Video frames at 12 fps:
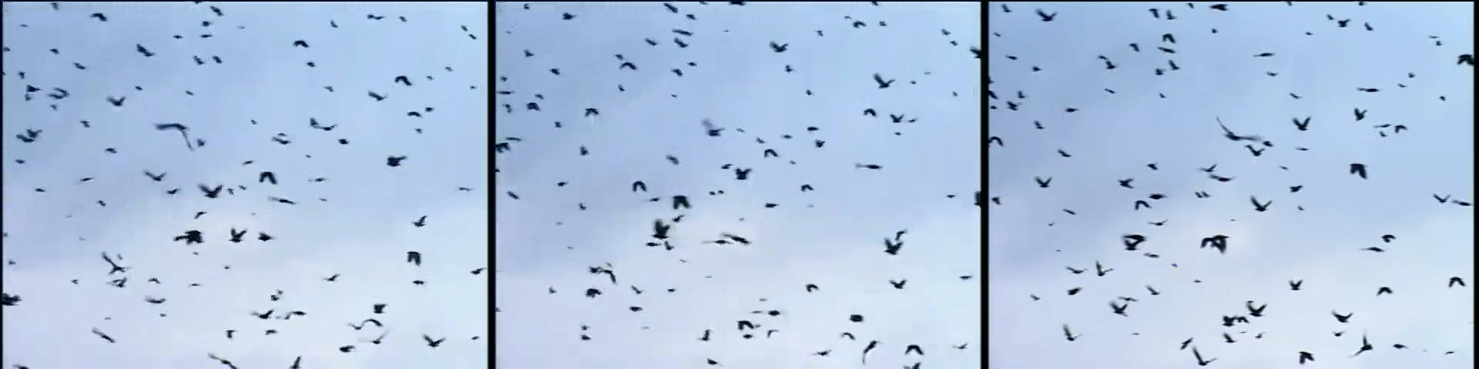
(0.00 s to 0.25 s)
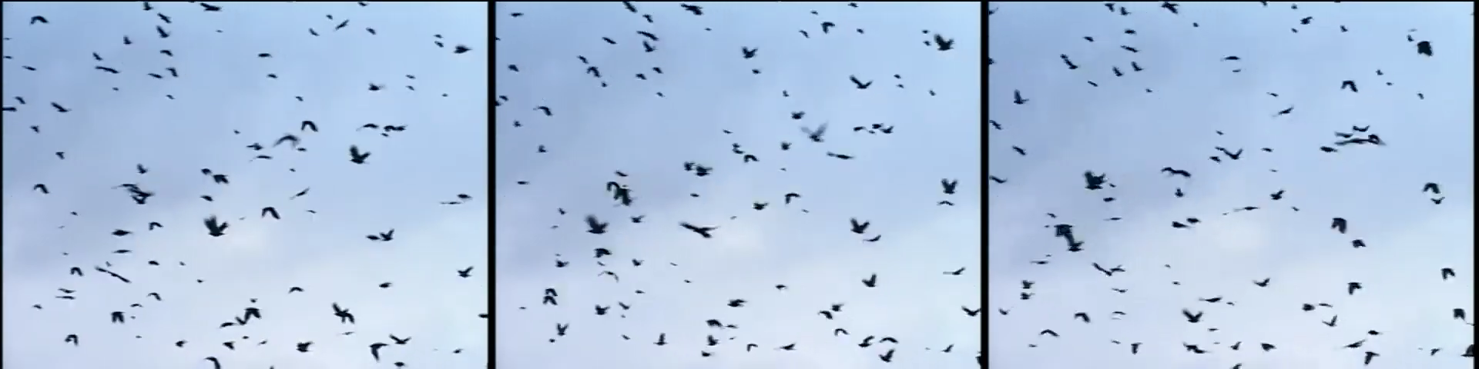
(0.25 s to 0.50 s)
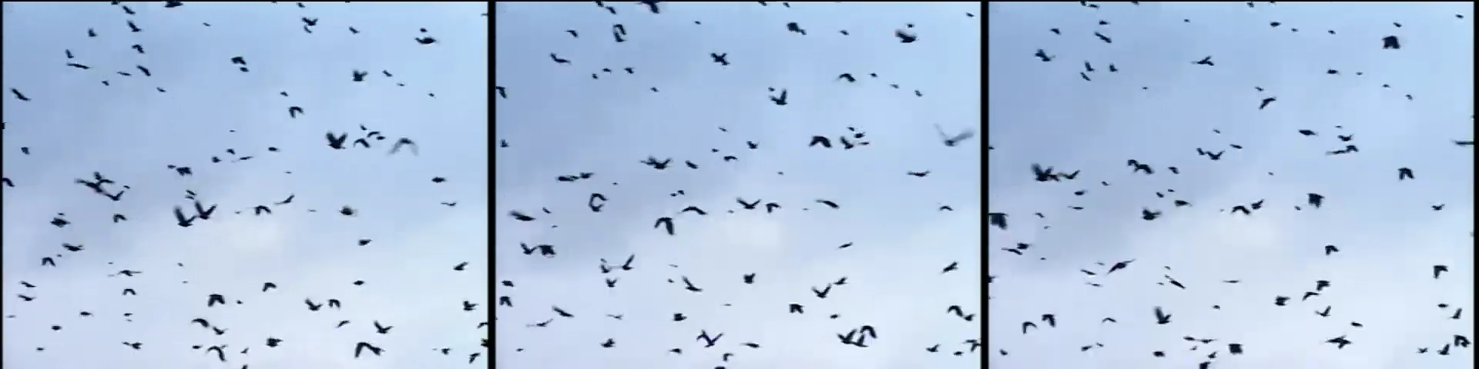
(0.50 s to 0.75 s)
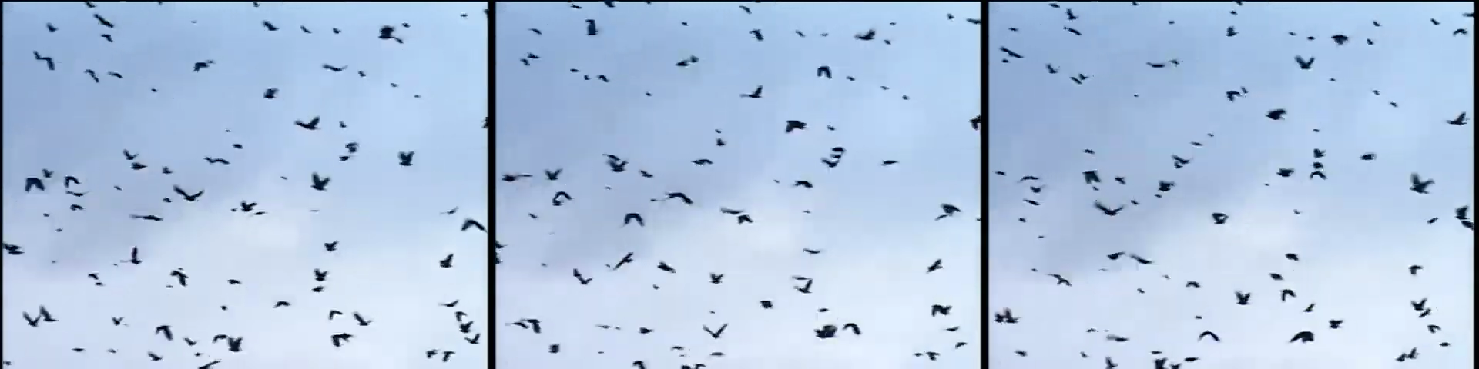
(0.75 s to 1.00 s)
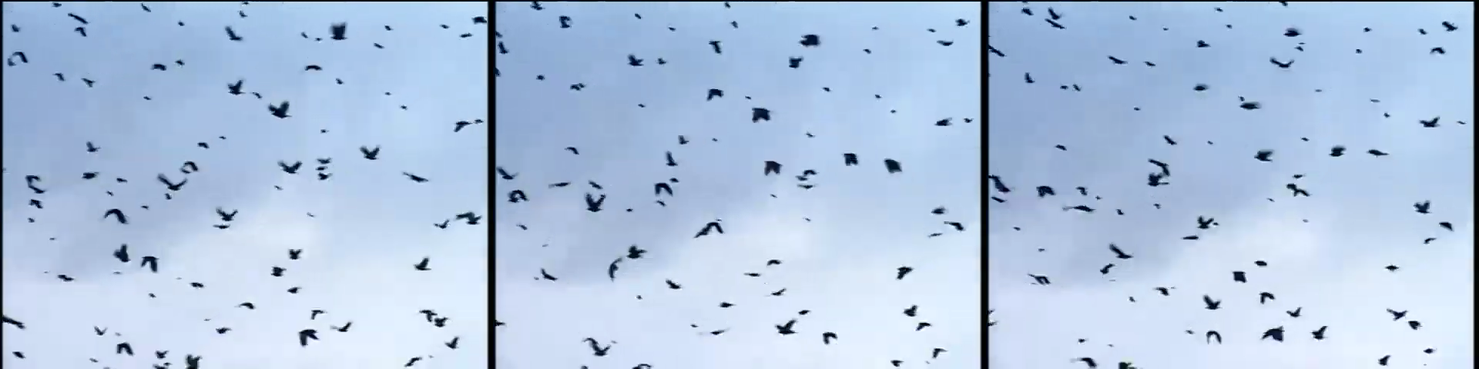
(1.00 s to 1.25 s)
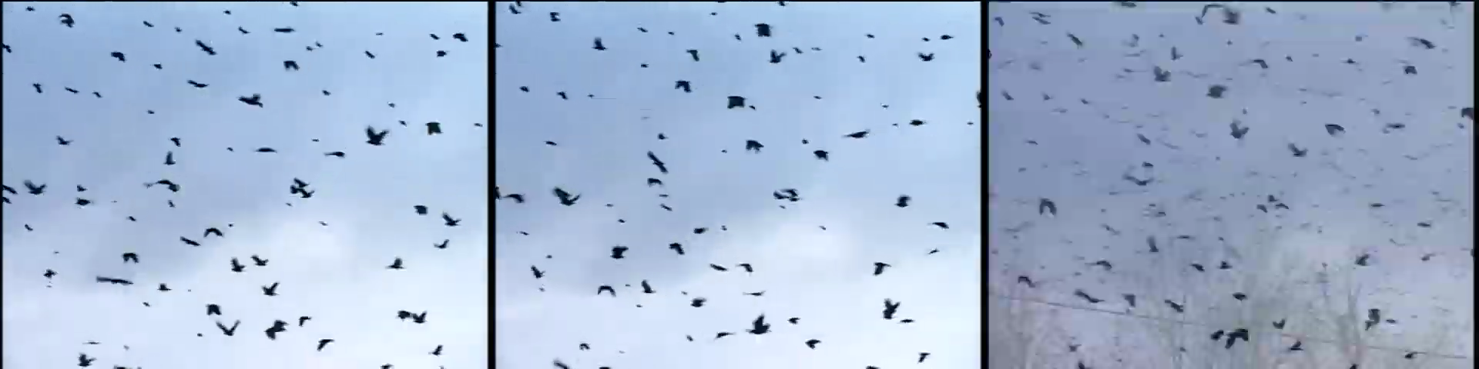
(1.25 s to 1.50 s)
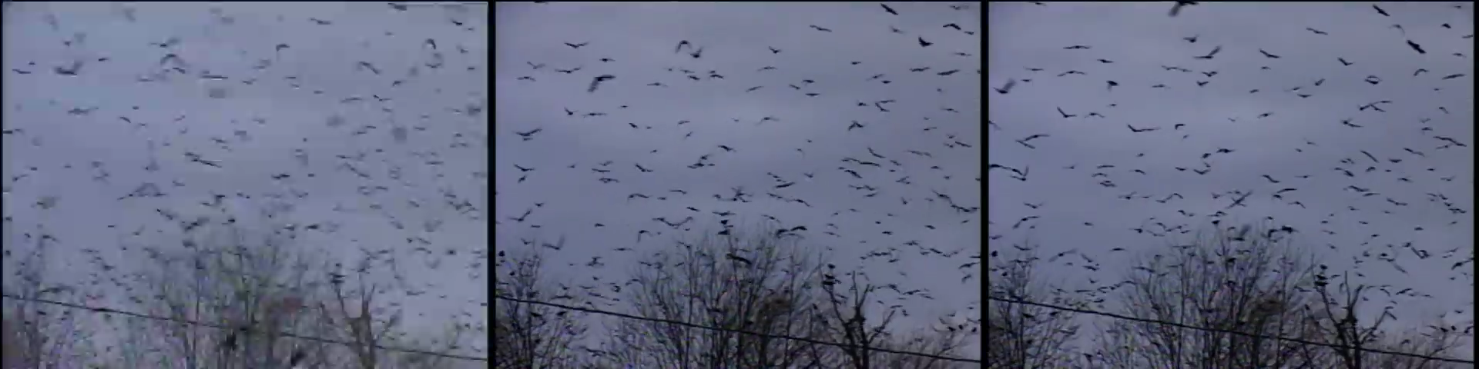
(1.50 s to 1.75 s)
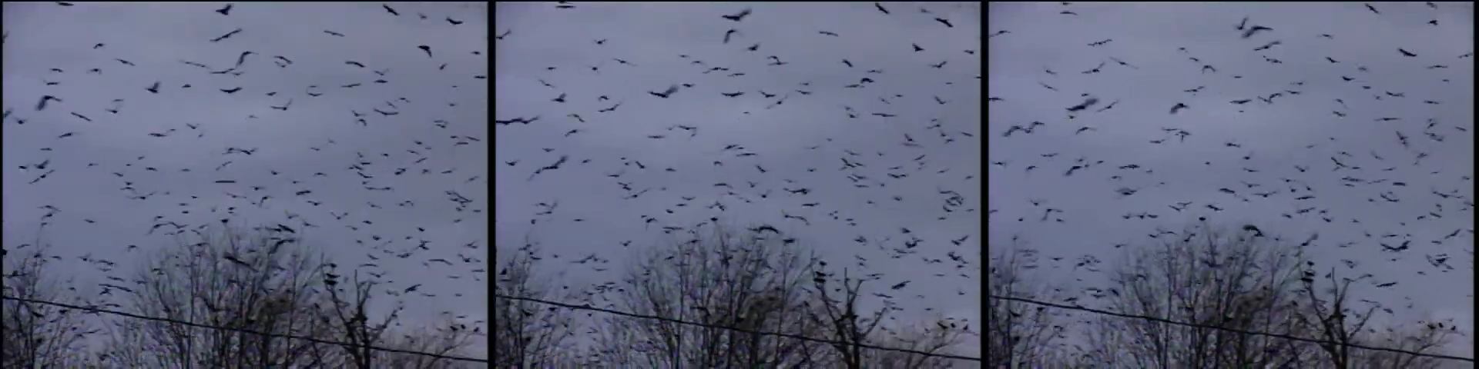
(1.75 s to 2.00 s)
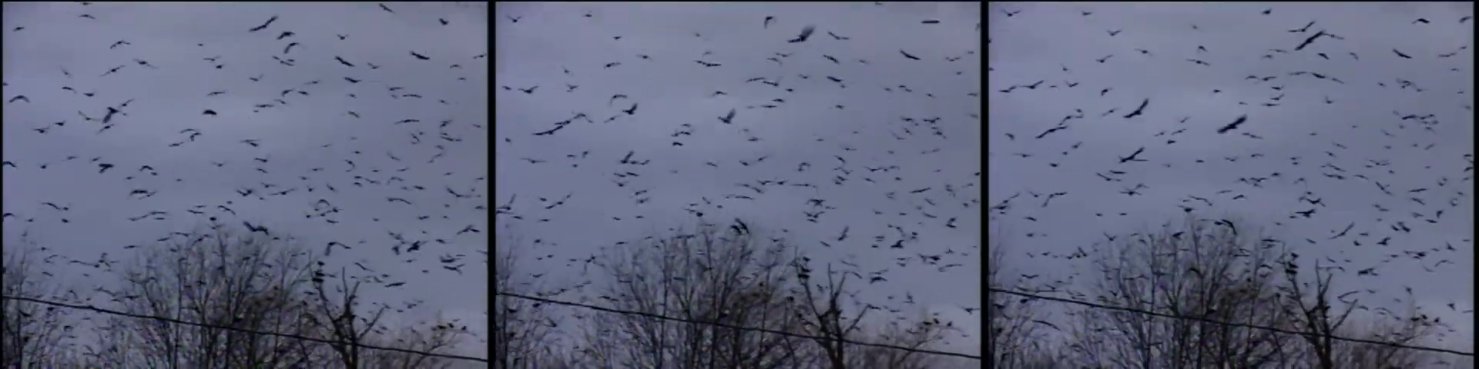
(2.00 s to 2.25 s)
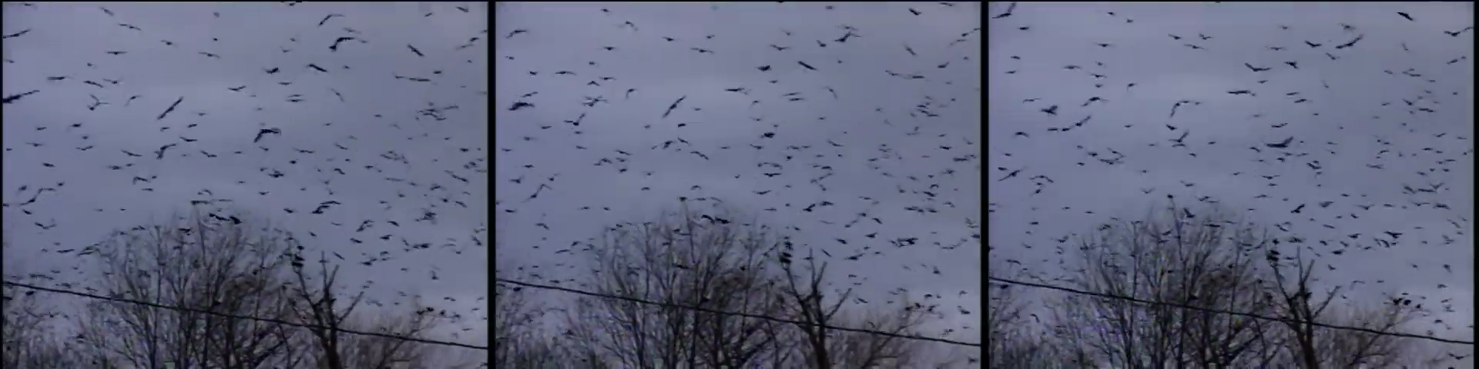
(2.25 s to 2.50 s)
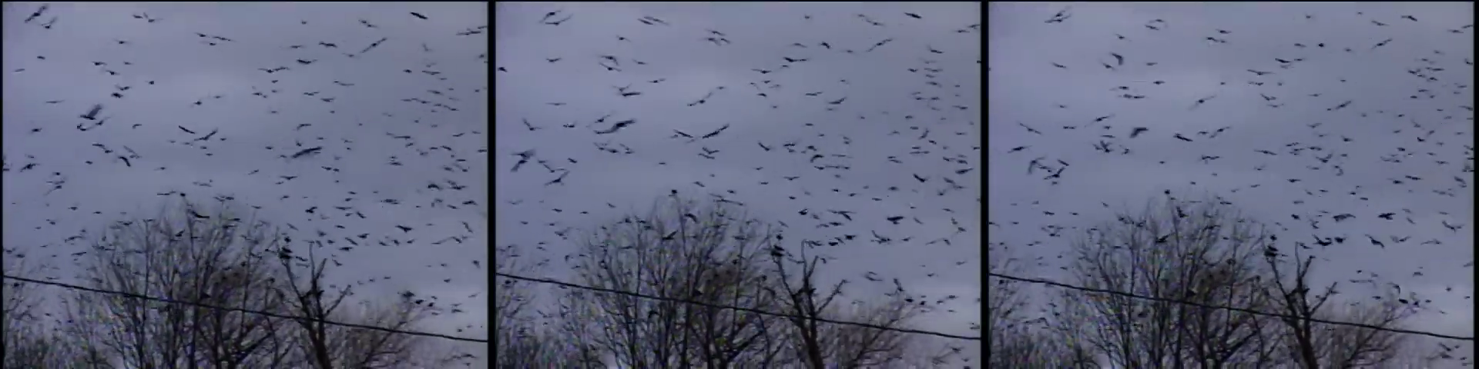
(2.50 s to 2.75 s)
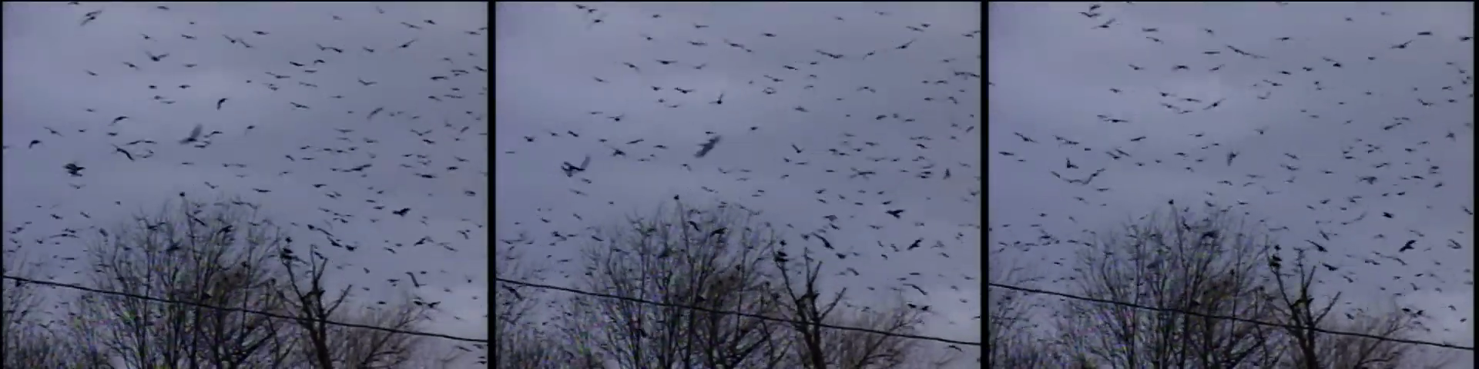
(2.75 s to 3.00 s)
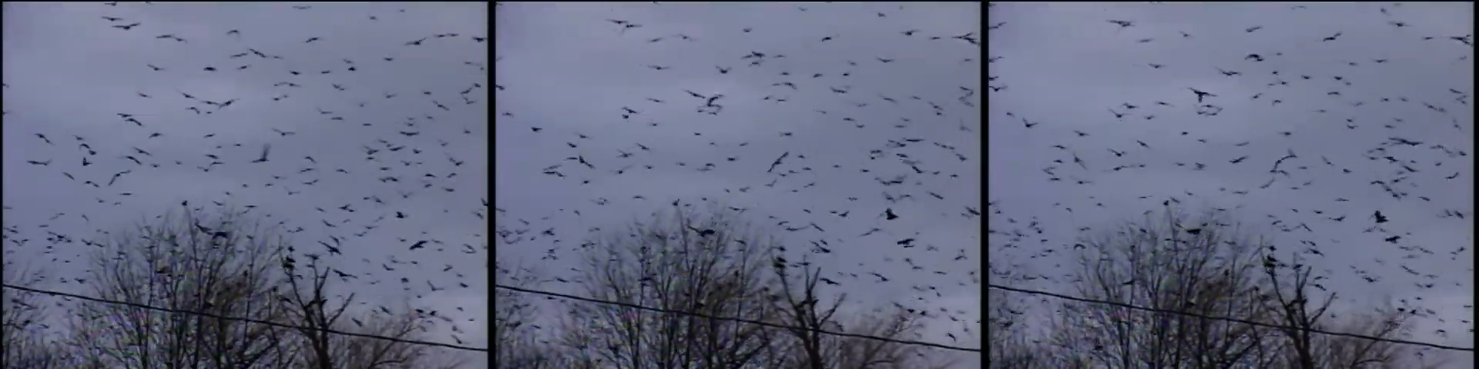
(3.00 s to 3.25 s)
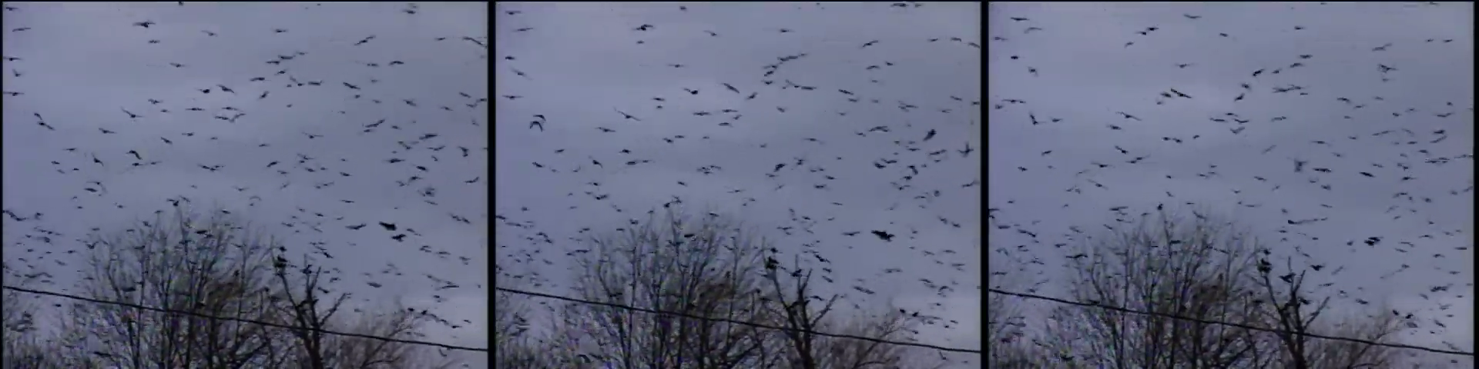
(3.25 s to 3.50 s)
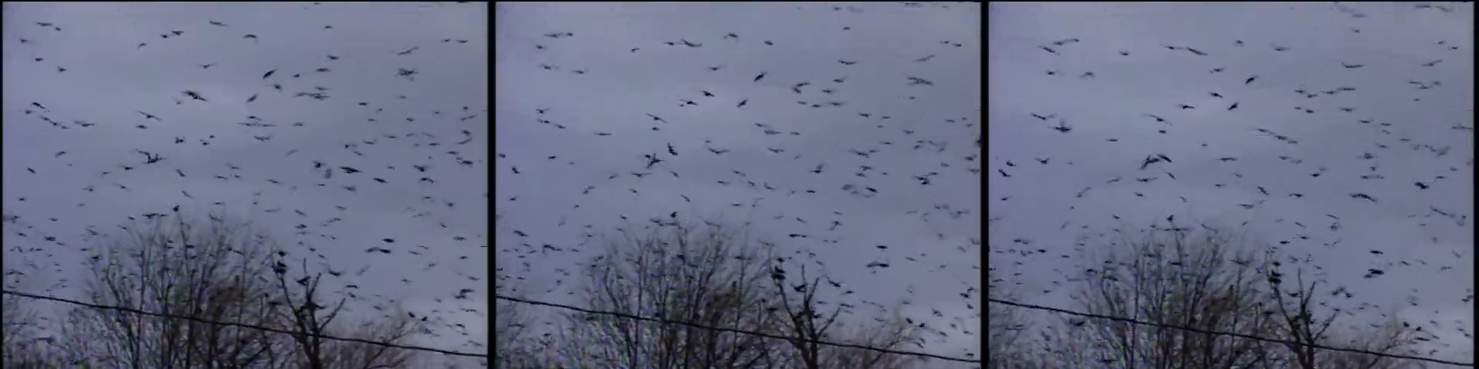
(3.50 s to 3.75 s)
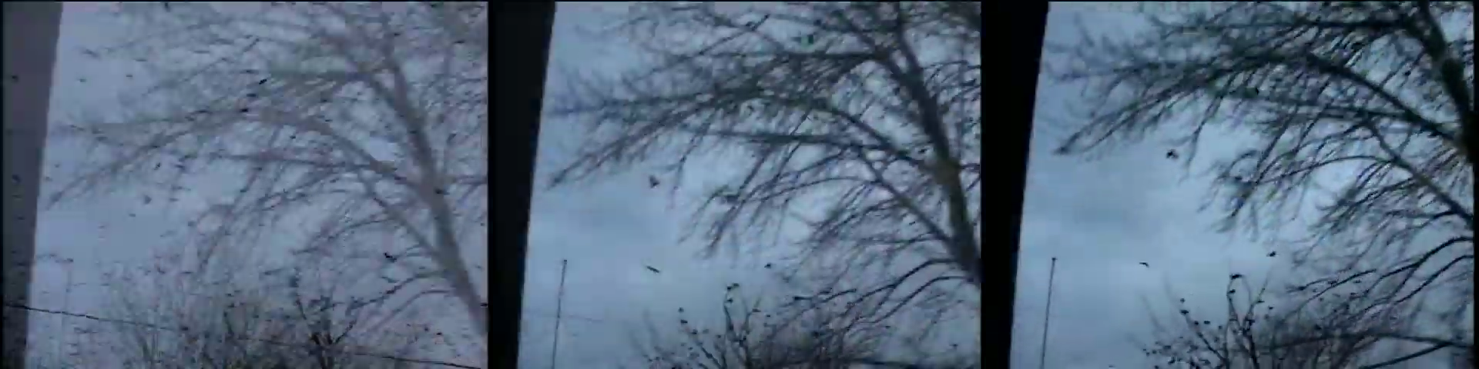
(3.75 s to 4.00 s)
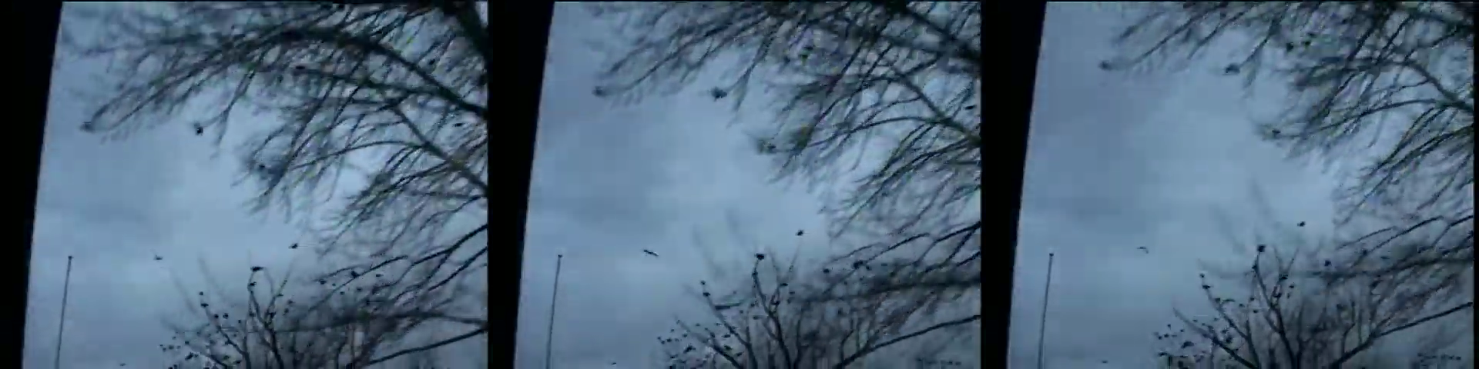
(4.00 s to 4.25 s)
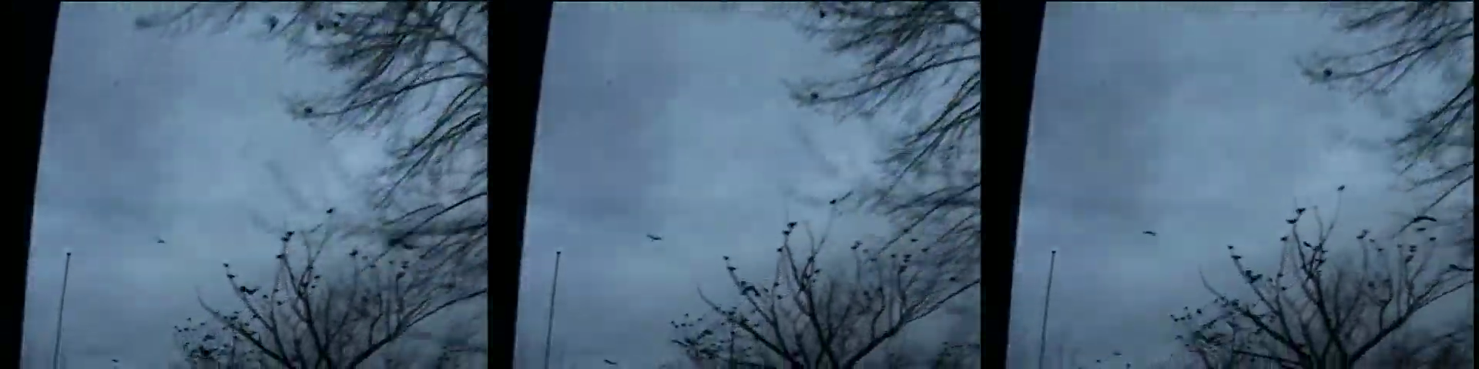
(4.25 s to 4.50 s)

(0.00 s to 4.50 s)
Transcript: (no speaker visible)